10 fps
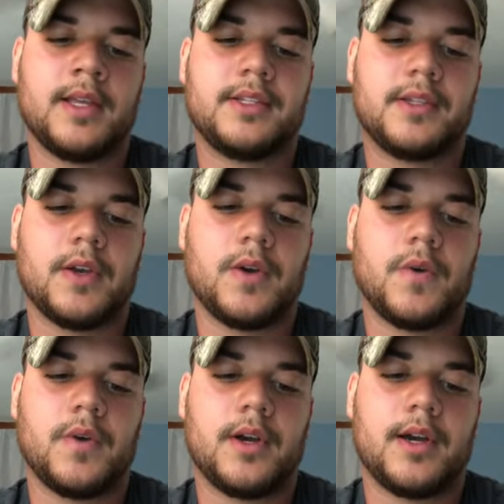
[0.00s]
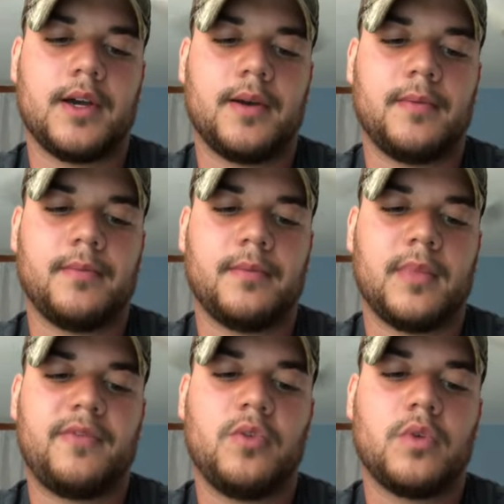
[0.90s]
So um,
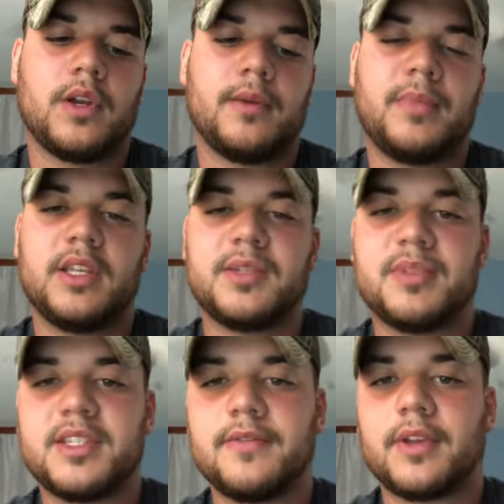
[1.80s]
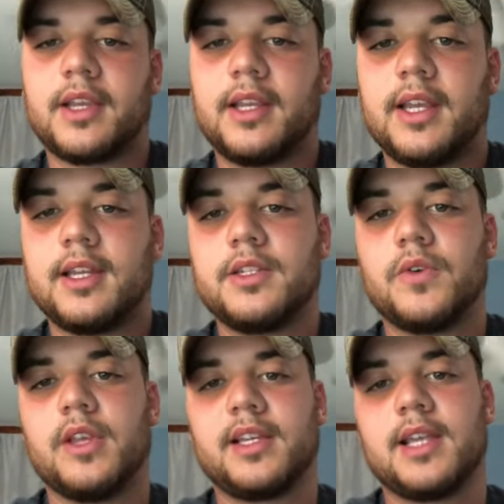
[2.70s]
if you want to be specific and get
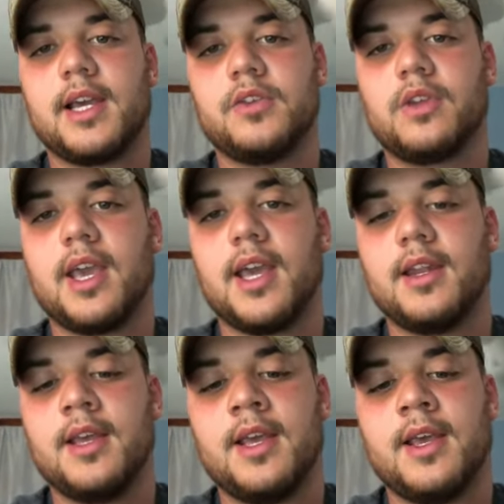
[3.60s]
into it like that, you can